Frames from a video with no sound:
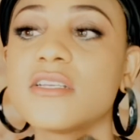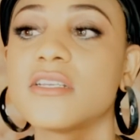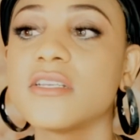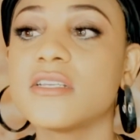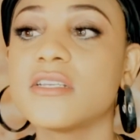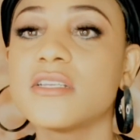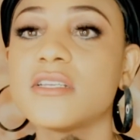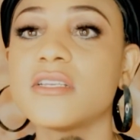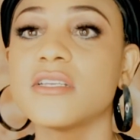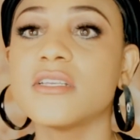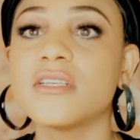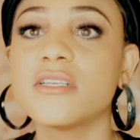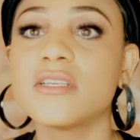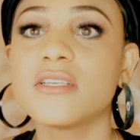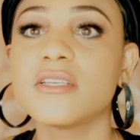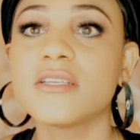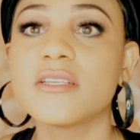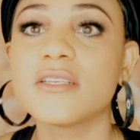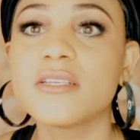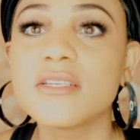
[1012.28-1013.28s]

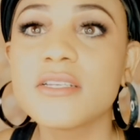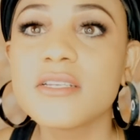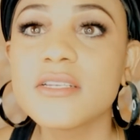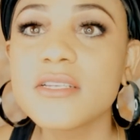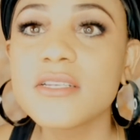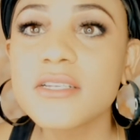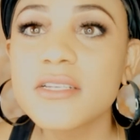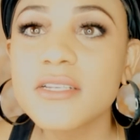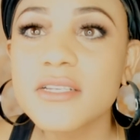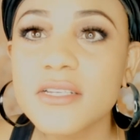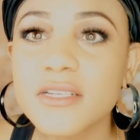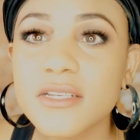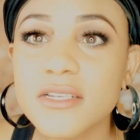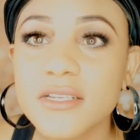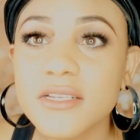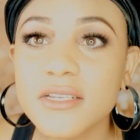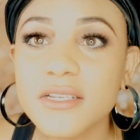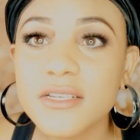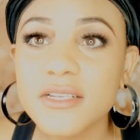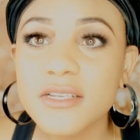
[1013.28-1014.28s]

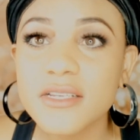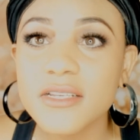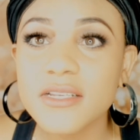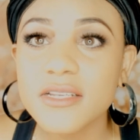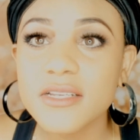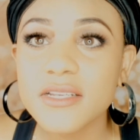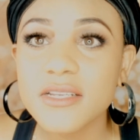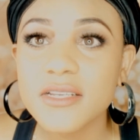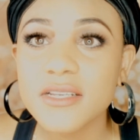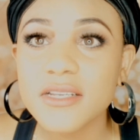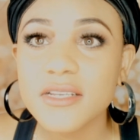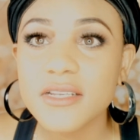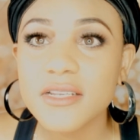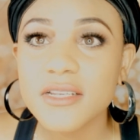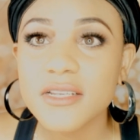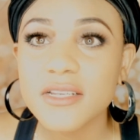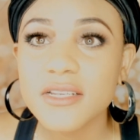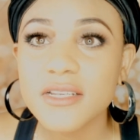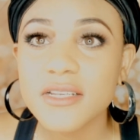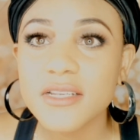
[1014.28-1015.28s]

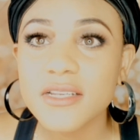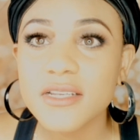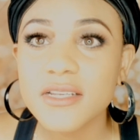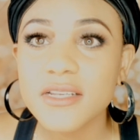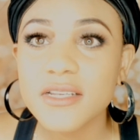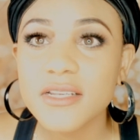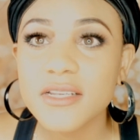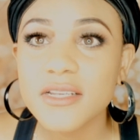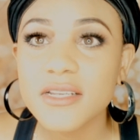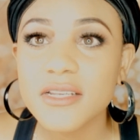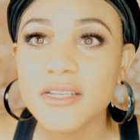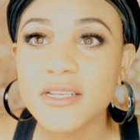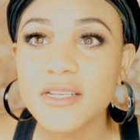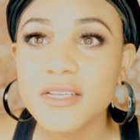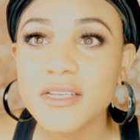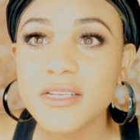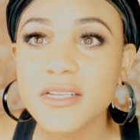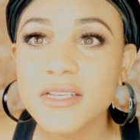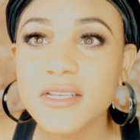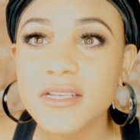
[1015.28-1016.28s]

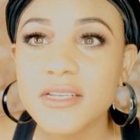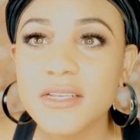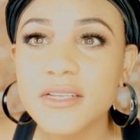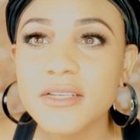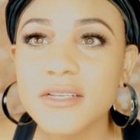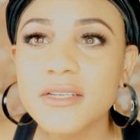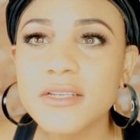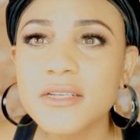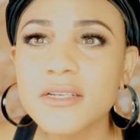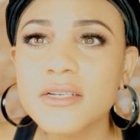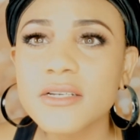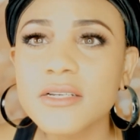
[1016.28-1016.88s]
No one is speaking in this clip.